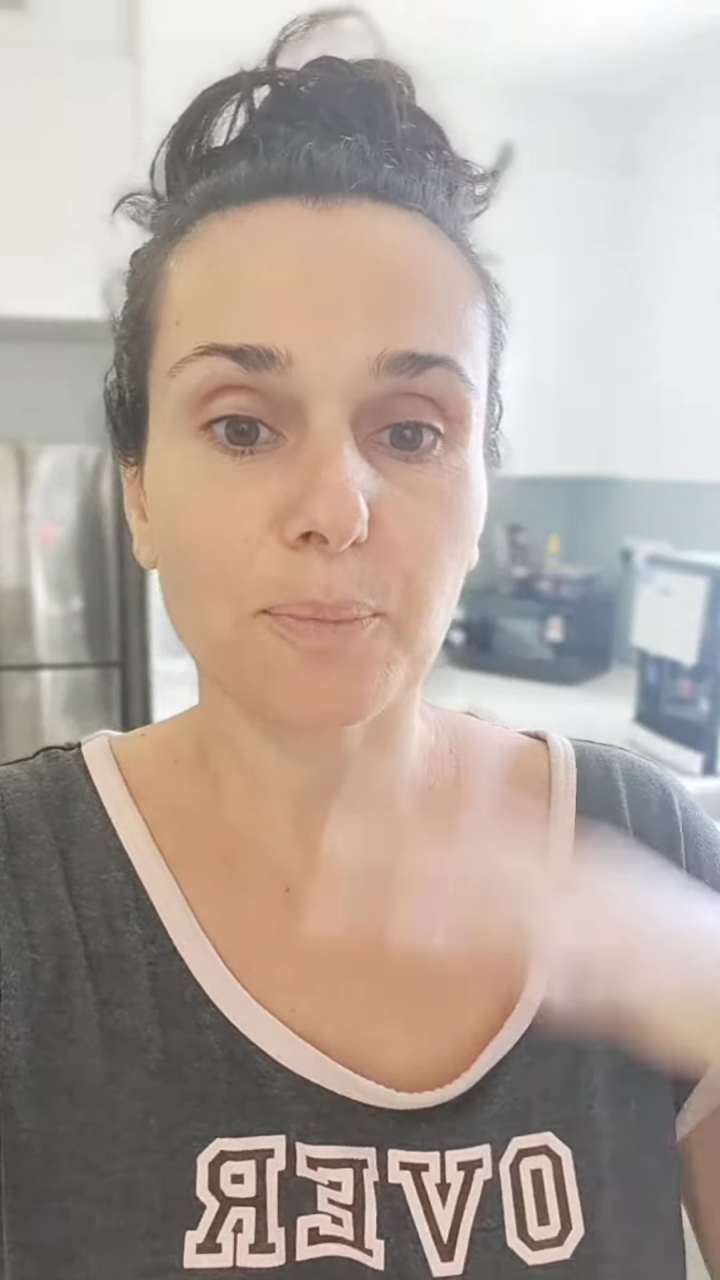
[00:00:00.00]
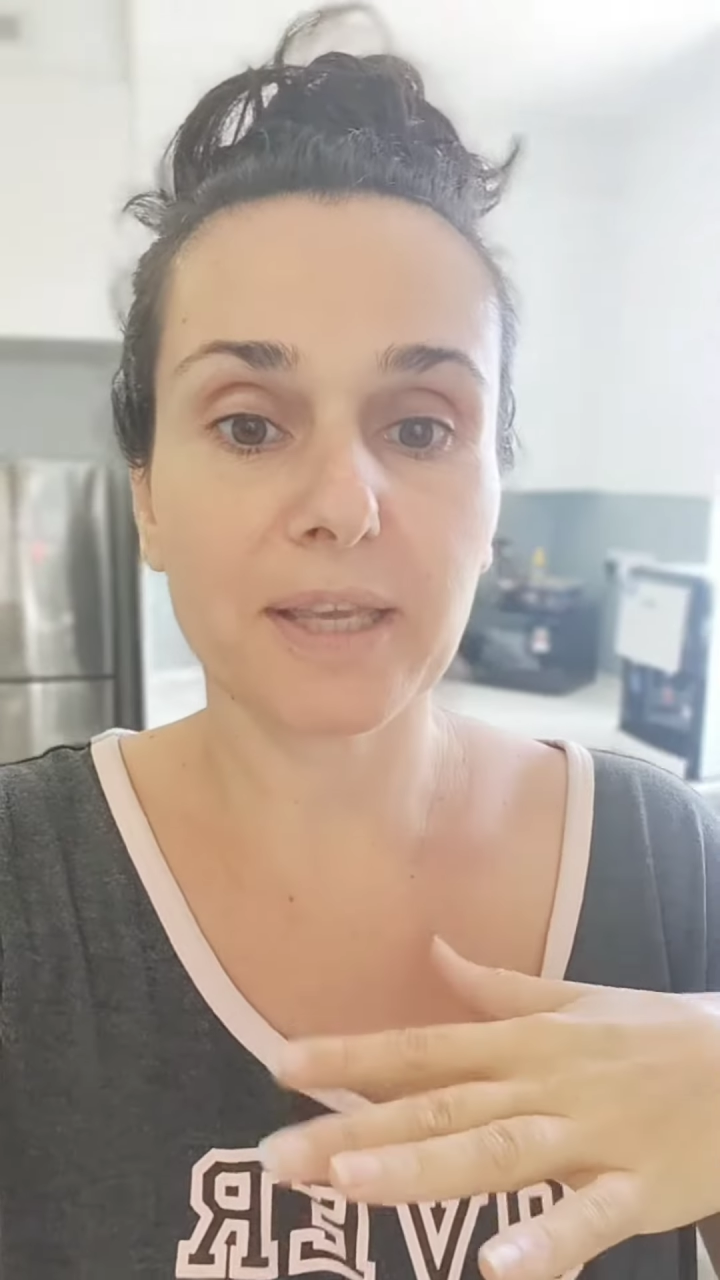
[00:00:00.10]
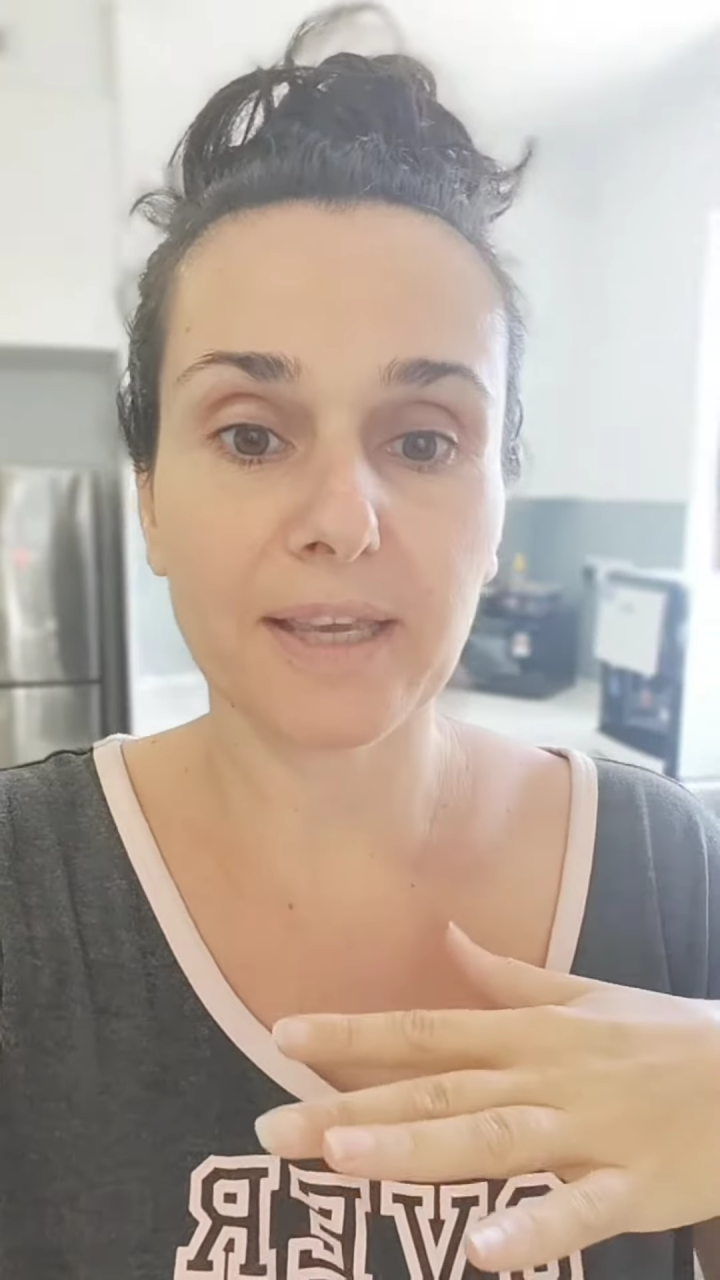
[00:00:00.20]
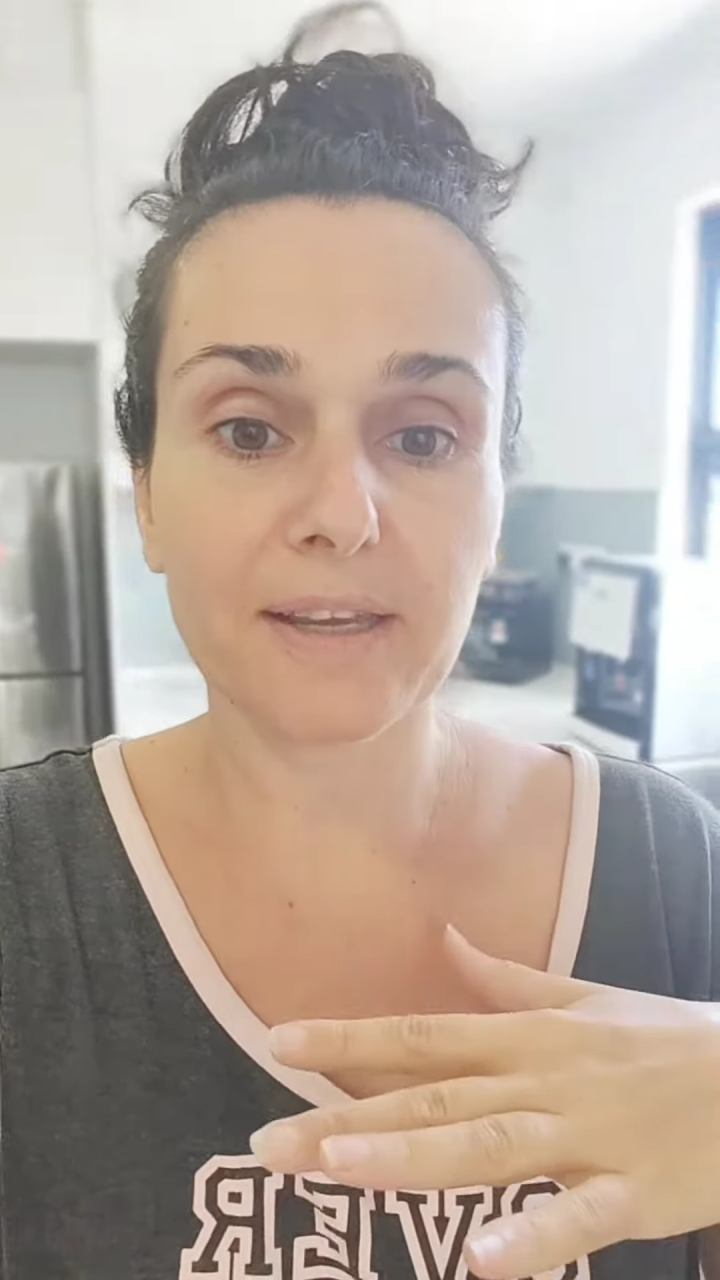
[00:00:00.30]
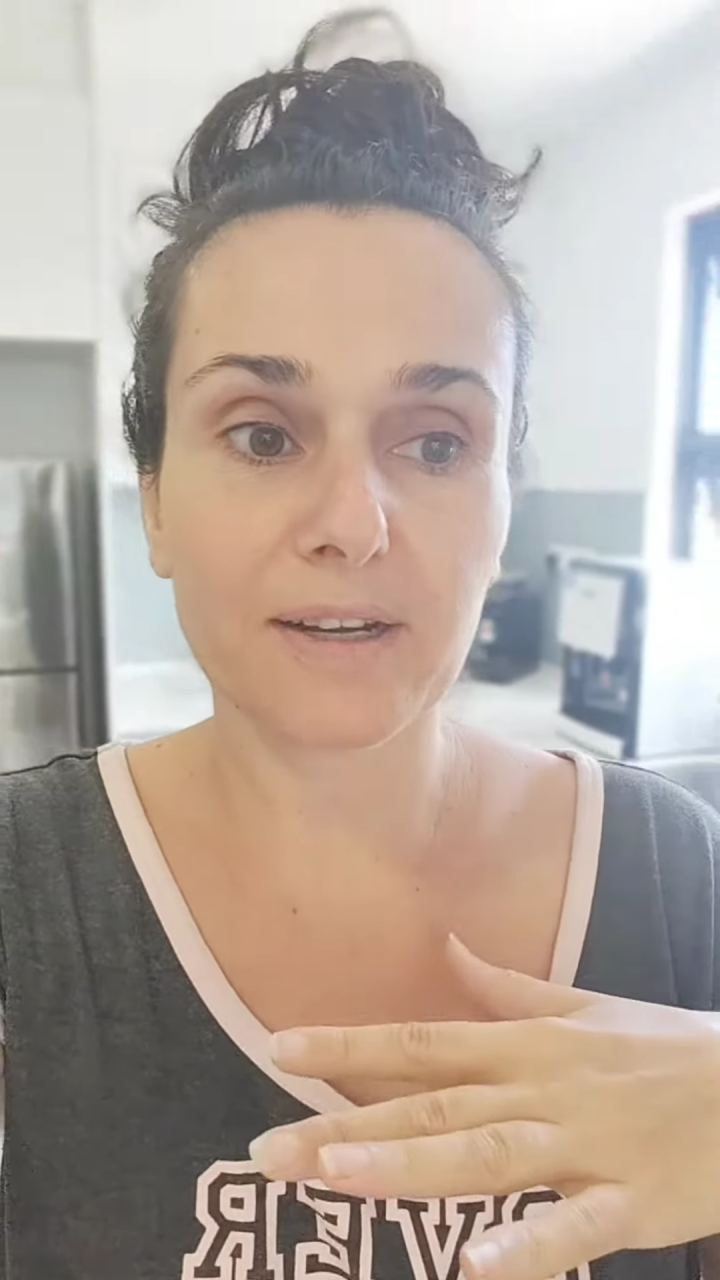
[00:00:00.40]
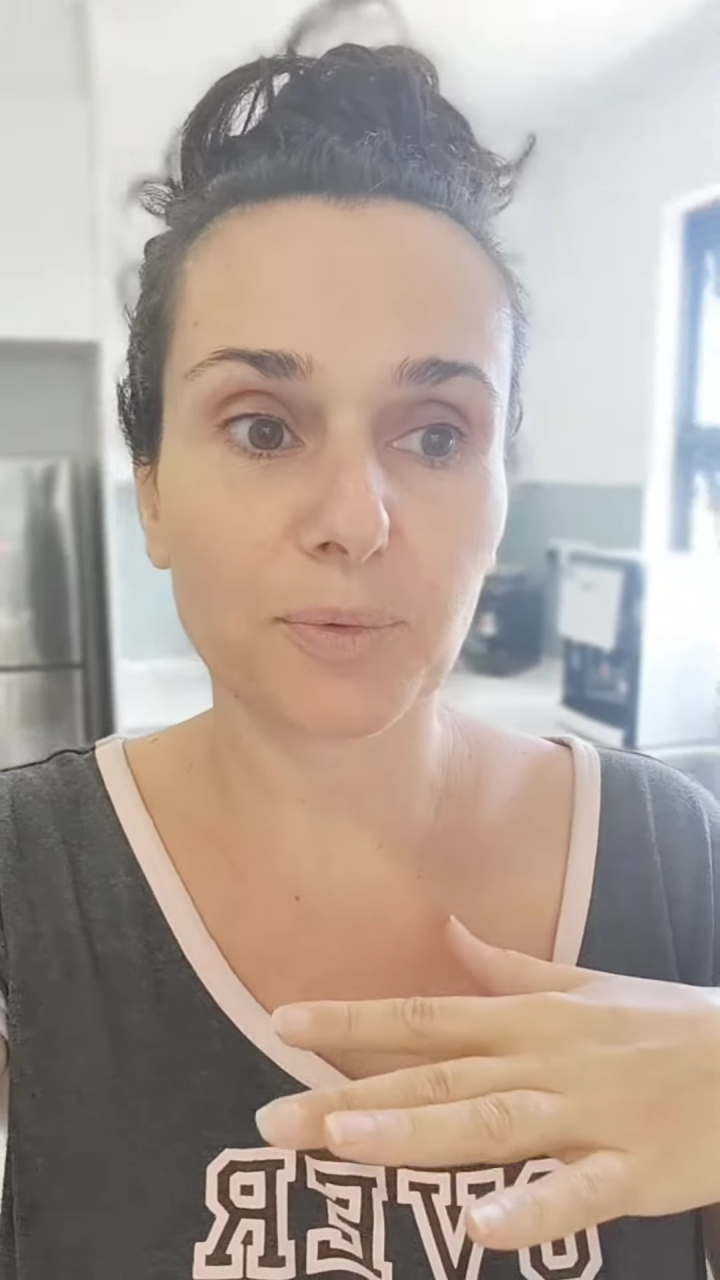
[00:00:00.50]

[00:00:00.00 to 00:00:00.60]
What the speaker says: here,